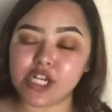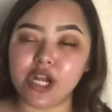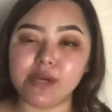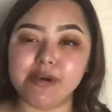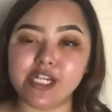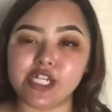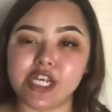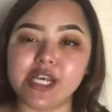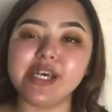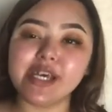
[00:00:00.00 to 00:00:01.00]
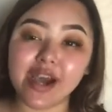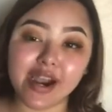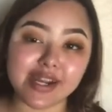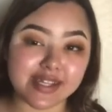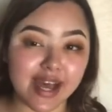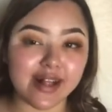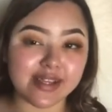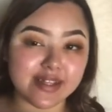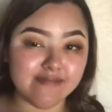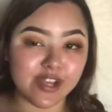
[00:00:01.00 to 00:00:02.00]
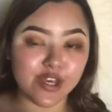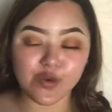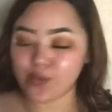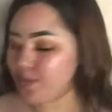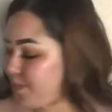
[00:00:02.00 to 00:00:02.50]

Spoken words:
you're on a budget, Ardell is for you.